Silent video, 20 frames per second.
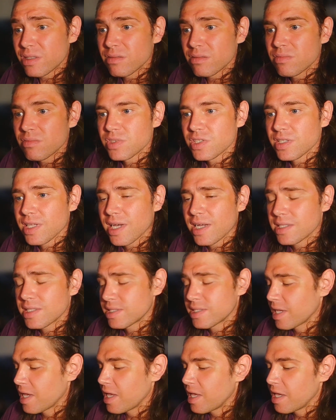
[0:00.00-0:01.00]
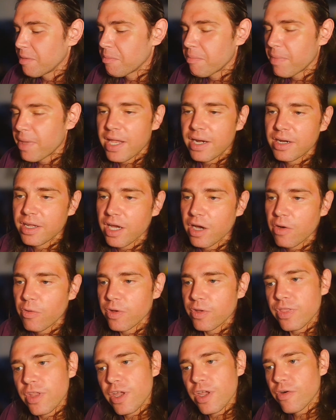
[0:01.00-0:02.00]
start saying men
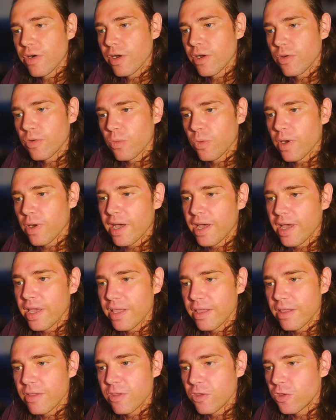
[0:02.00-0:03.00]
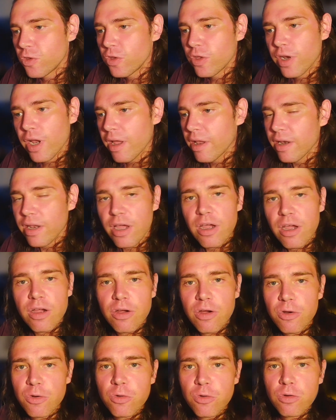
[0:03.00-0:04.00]
going their own way, you don't
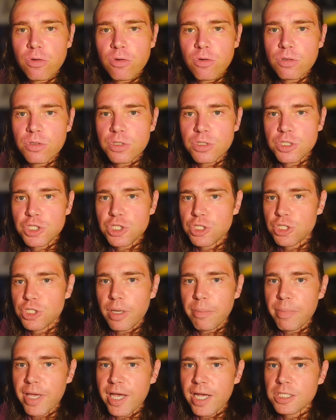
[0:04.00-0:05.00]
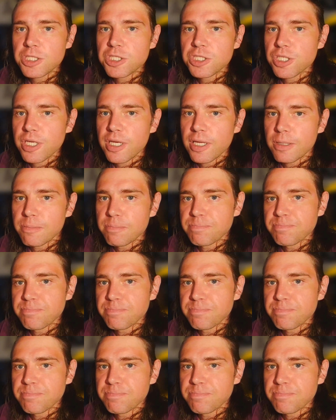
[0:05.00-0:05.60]
know shit about shit.